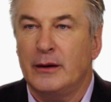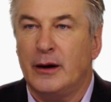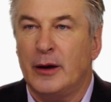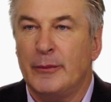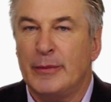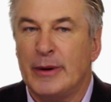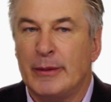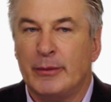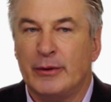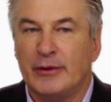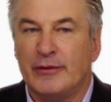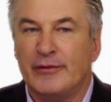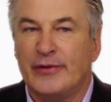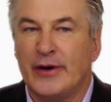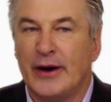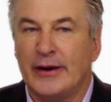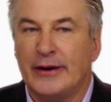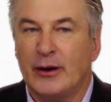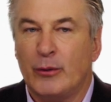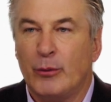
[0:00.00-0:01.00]
on people to
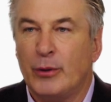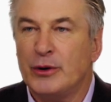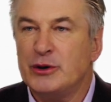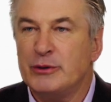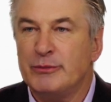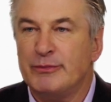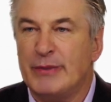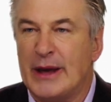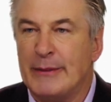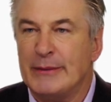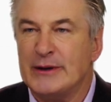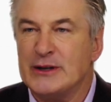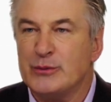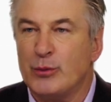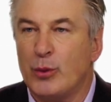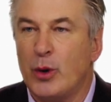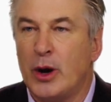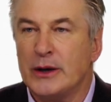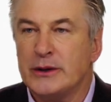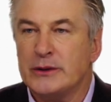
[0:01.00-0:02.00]
find out what do babies
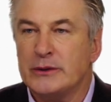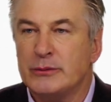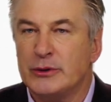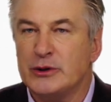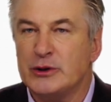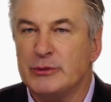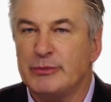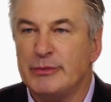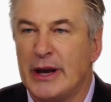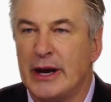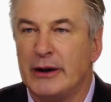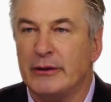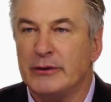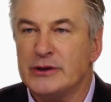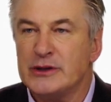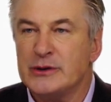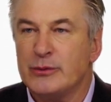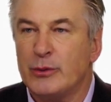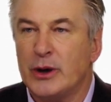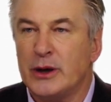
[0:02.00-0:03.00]
want, what do
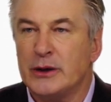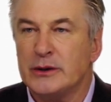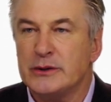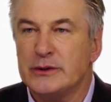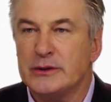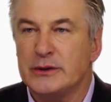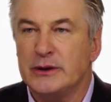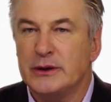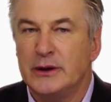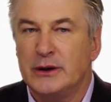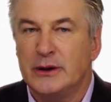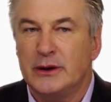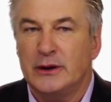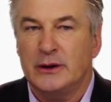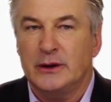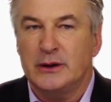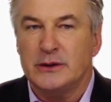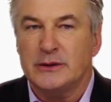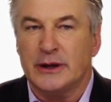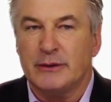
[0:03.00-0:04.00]
parents want.
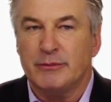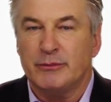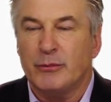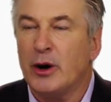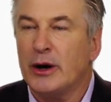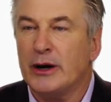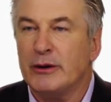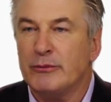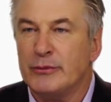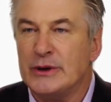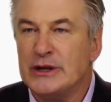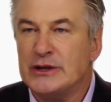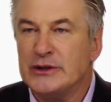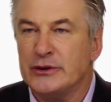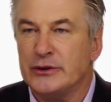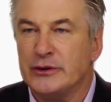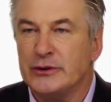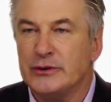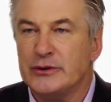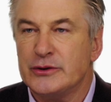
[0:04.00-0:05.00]
It's like market
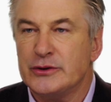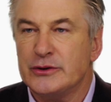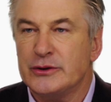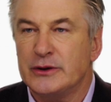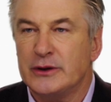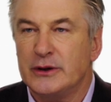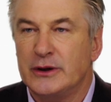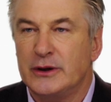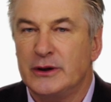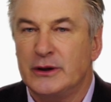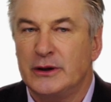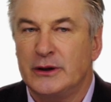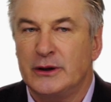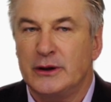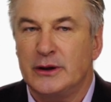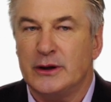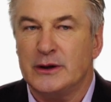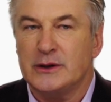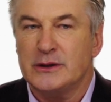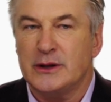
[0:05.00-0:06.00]
research.
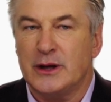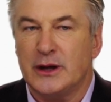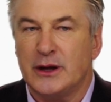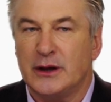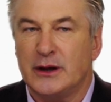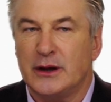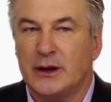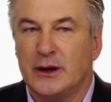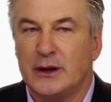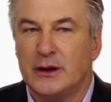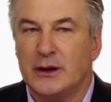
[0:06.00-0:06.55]
It's like